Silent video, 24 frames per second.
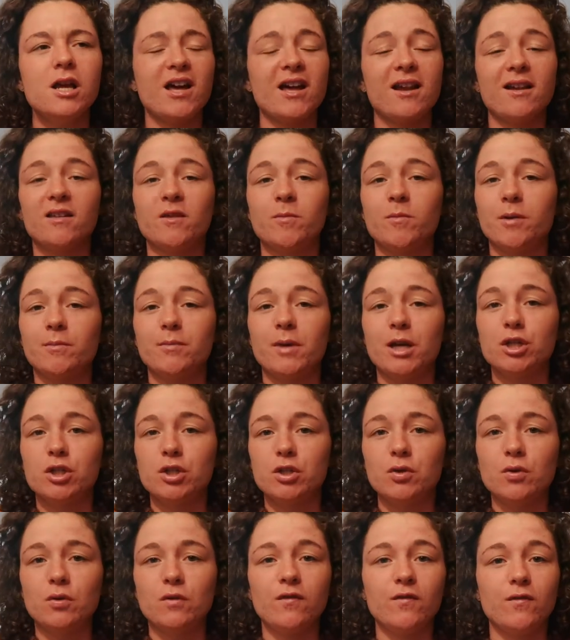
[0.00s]
That has been my
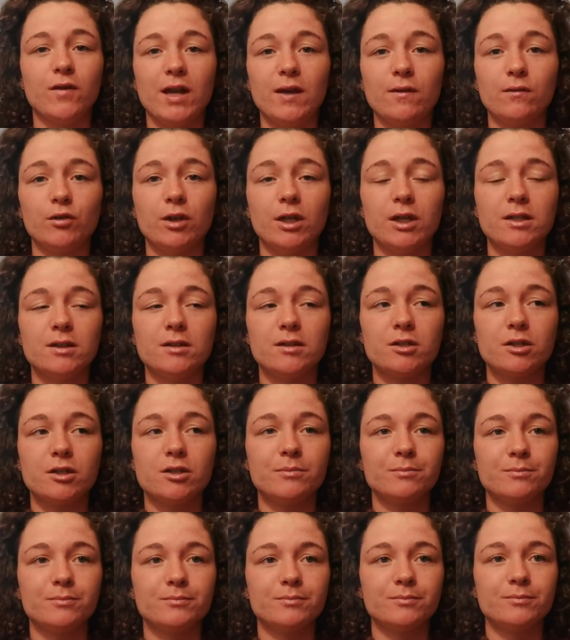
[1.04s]
new
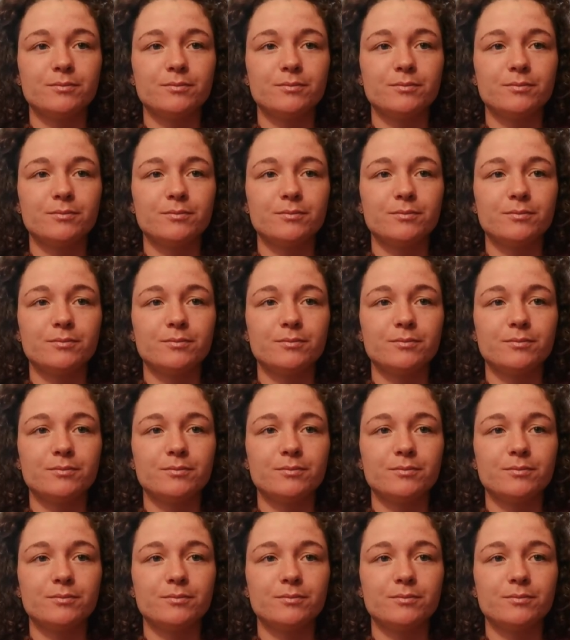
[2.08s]
favorite